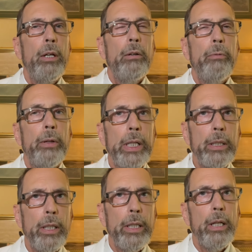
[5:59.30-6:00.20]

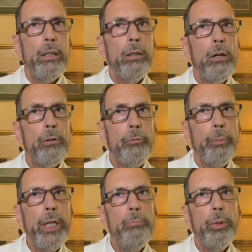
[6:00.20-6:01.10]
Finally, a lot of
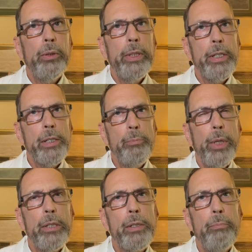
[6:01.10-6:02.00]
people
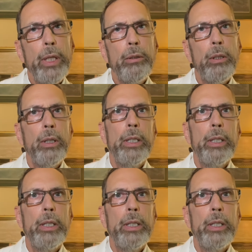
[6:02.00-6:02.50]
dismiss mental